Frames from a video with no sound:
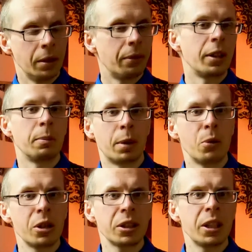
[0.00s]
different
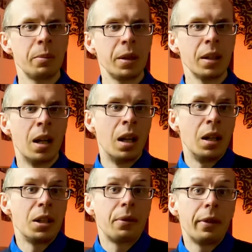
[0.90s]
projects I mean,
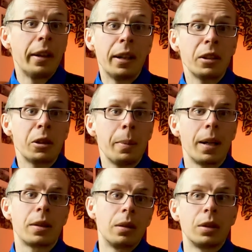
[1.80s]
it's
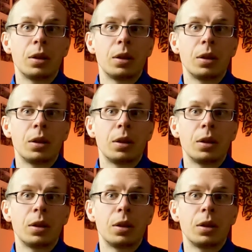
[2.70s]
$300.